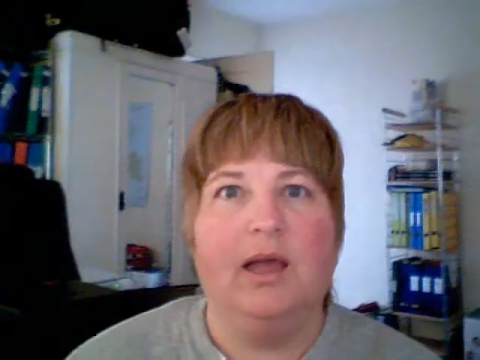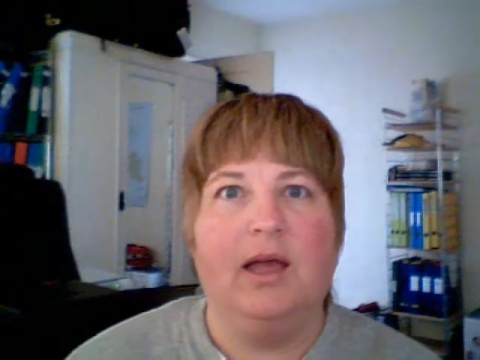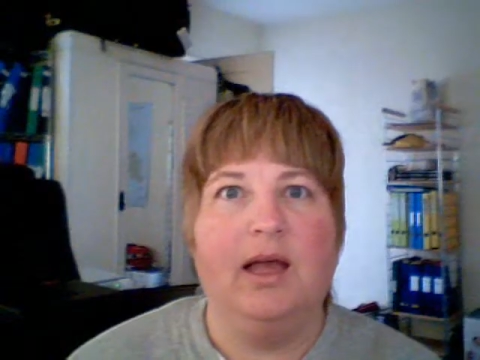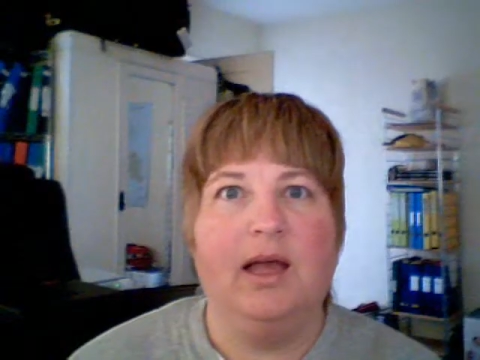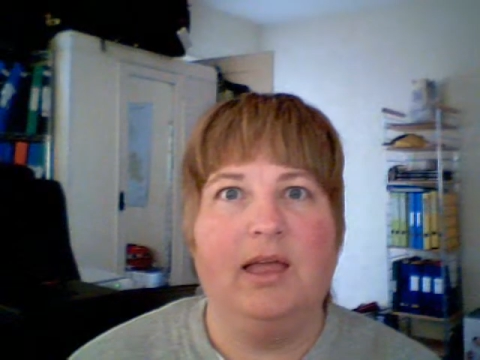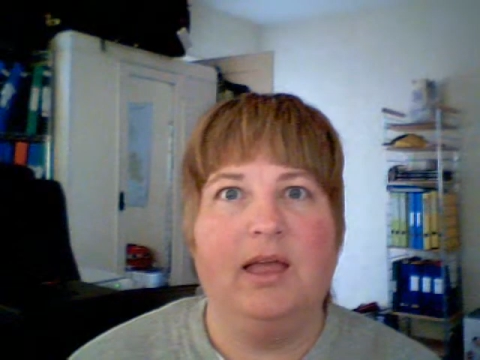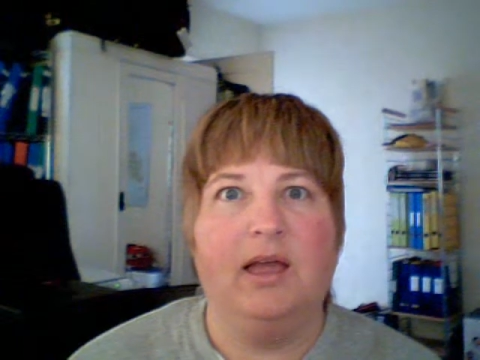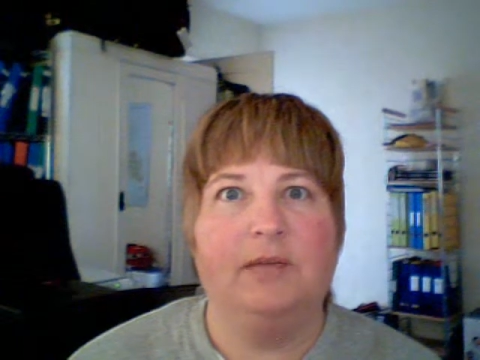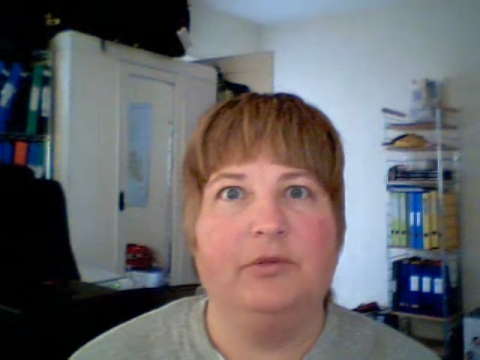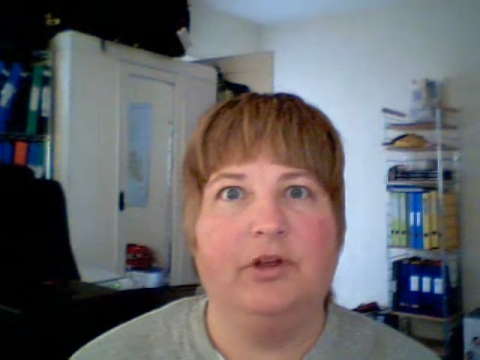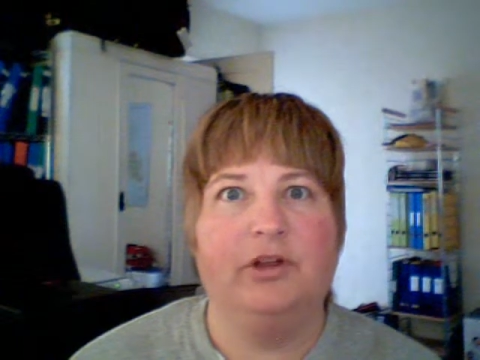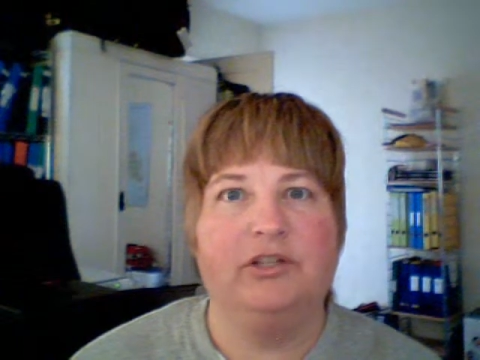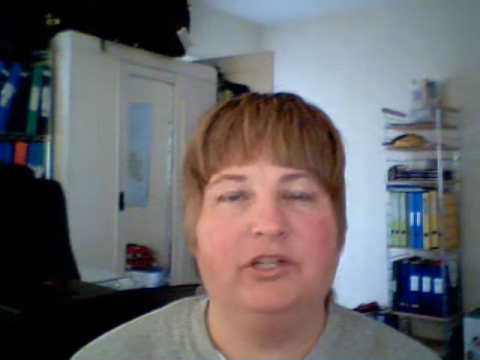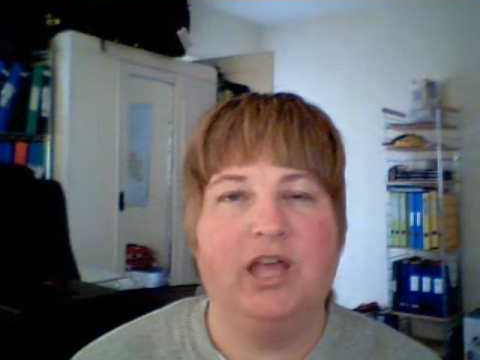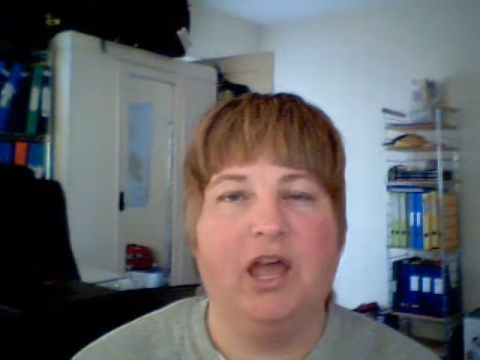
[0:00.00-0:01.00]
Hi, I'm
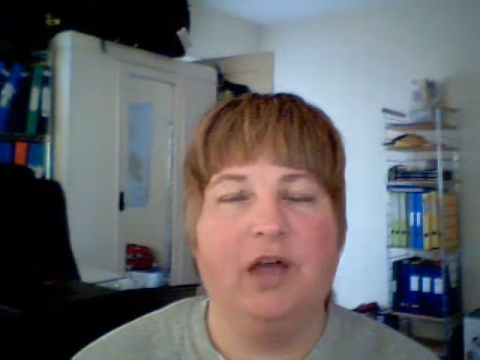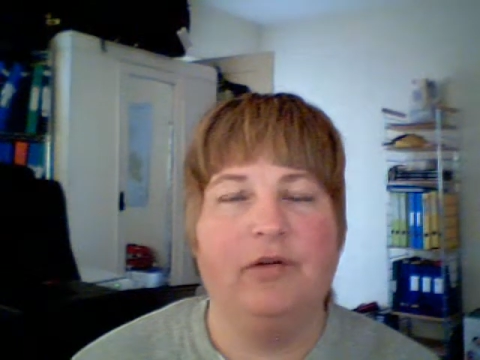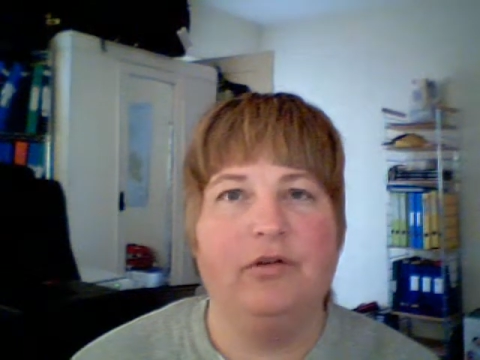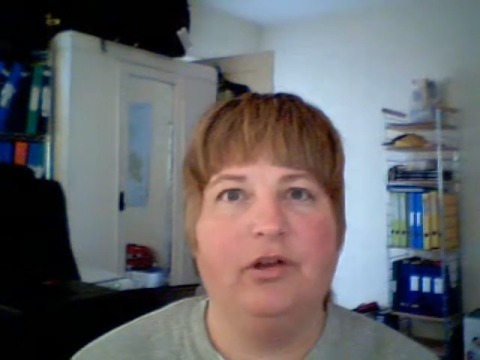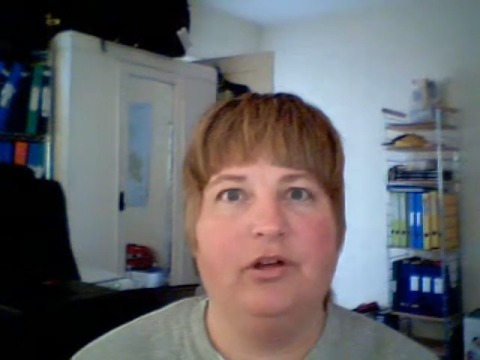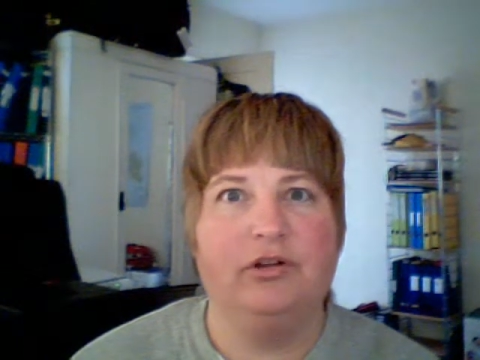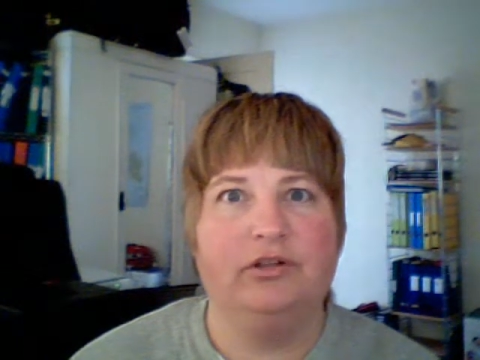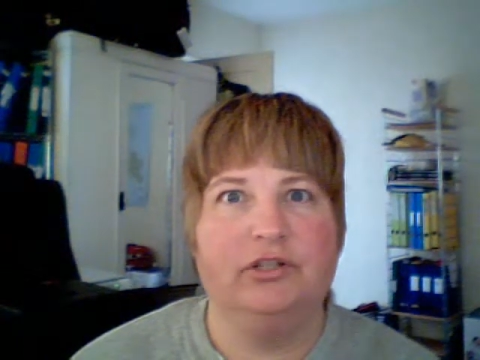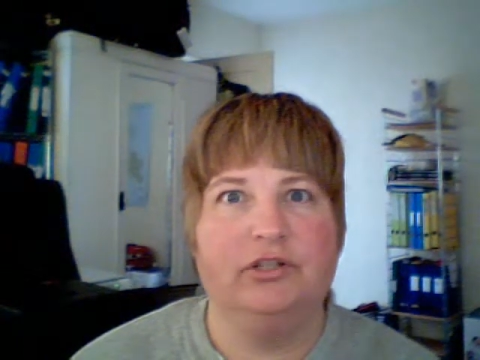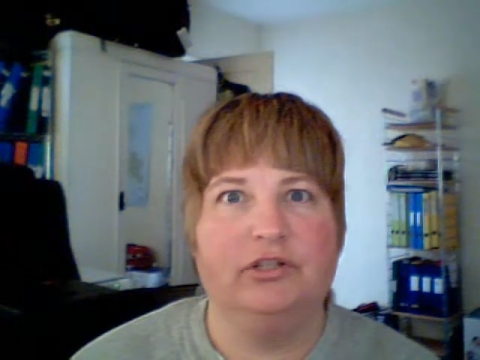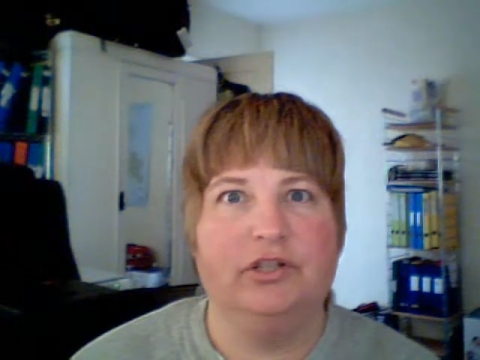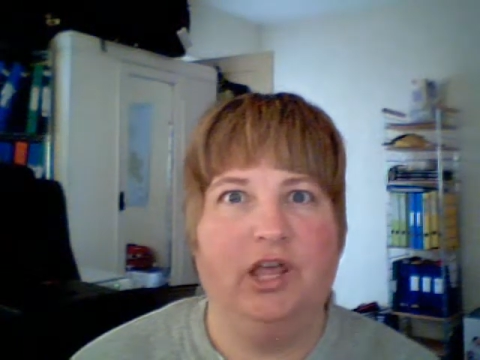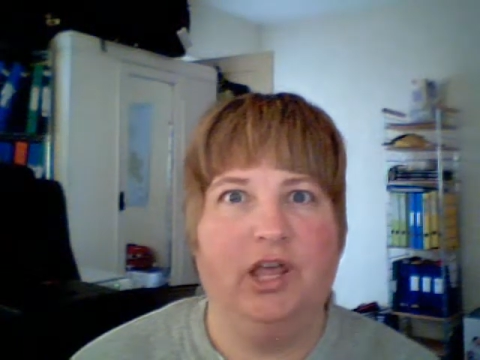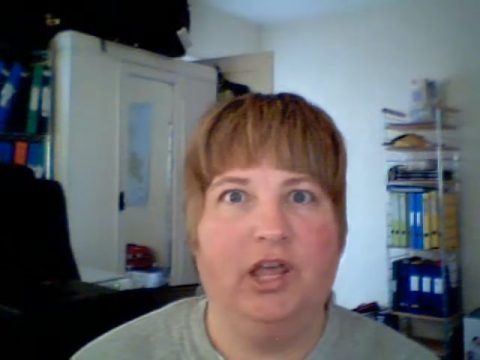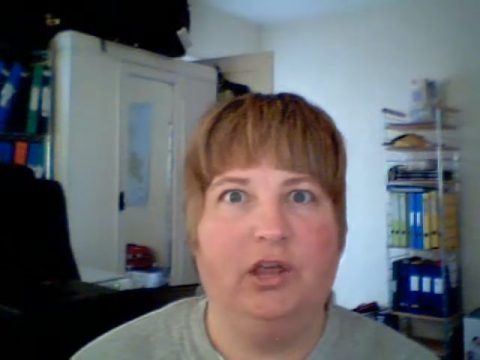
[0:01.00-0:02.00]
going to carry on
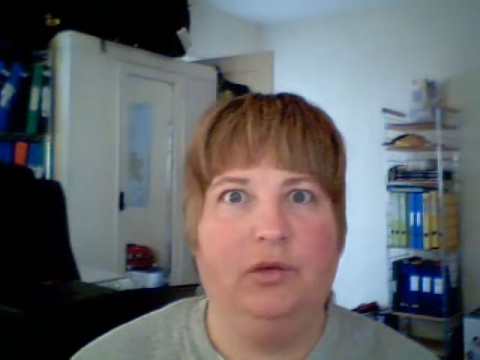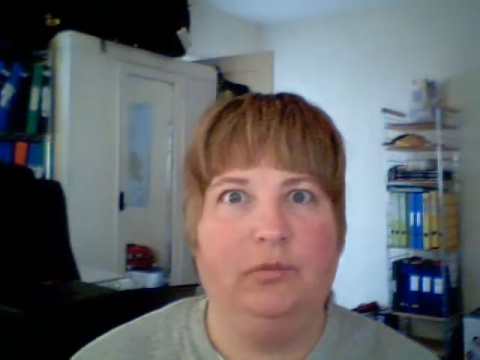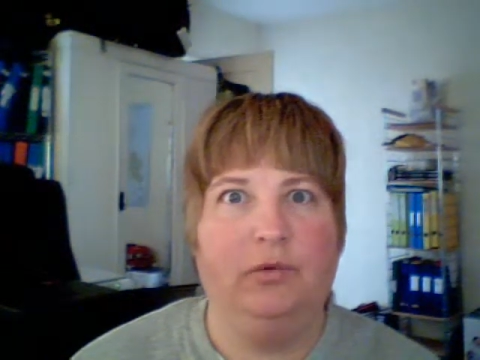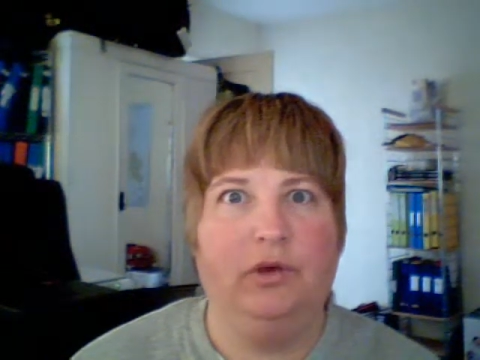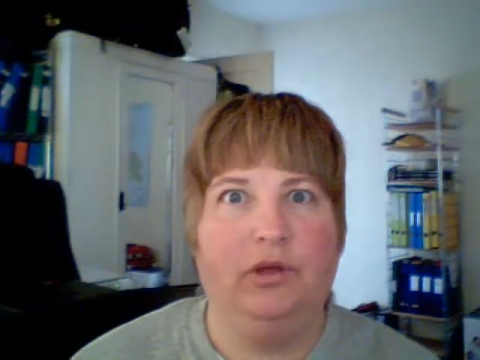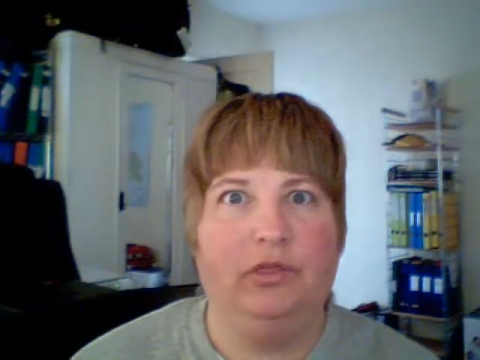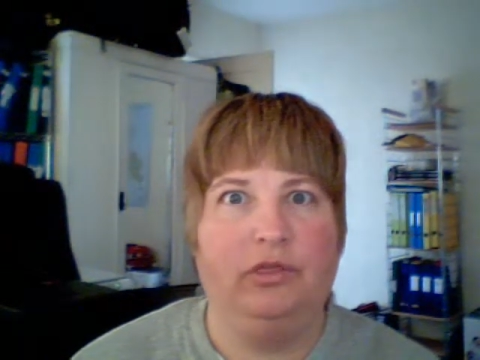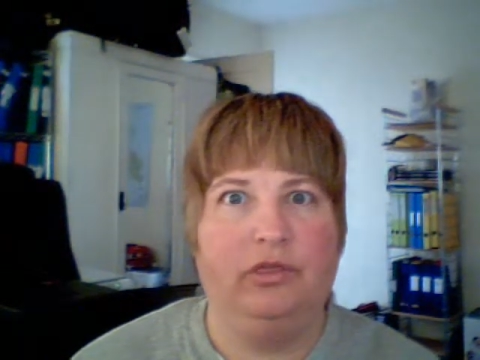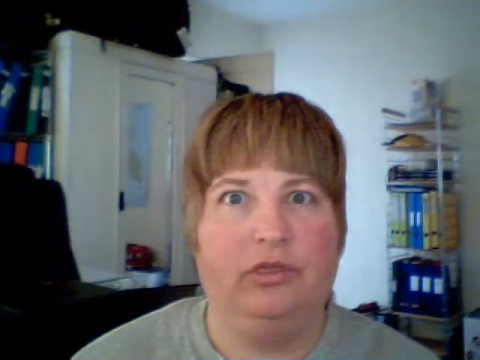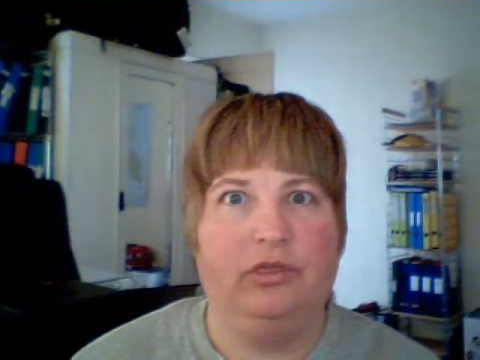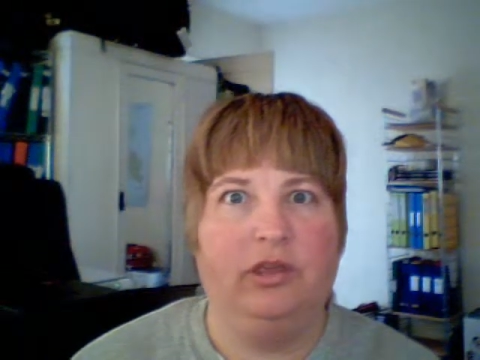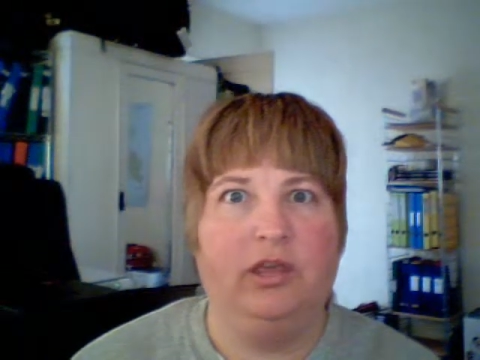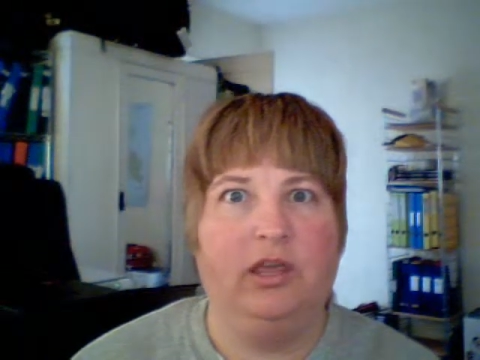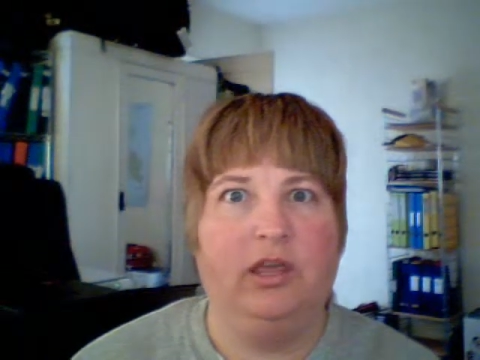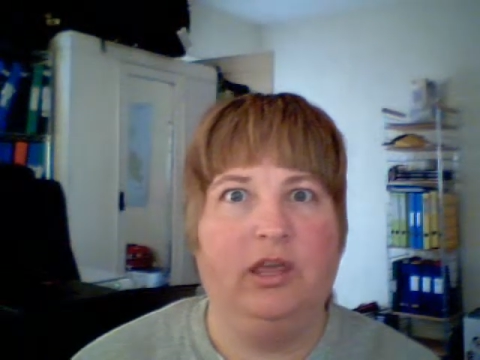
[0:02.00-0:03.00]
today with
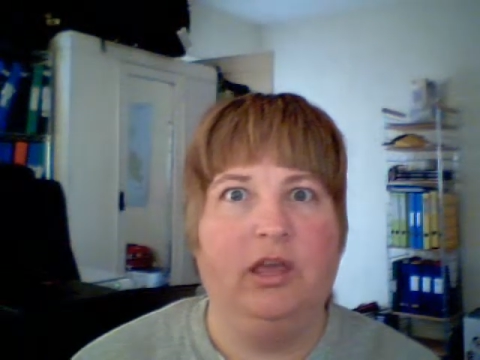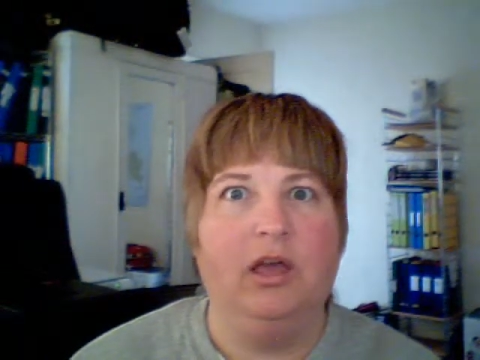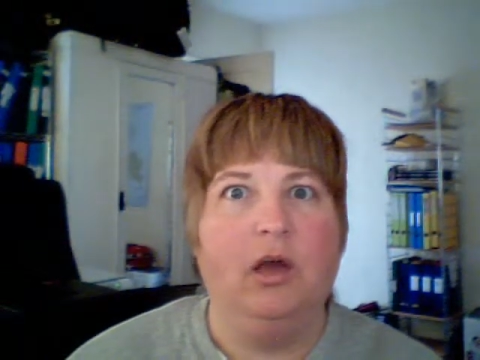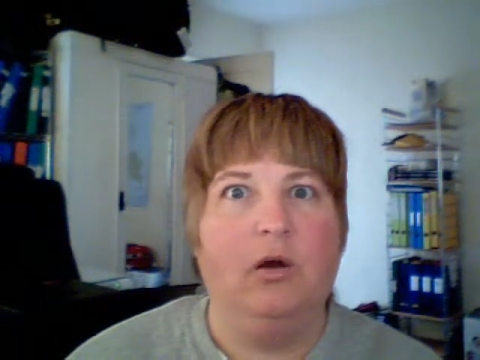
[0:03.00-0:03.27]
the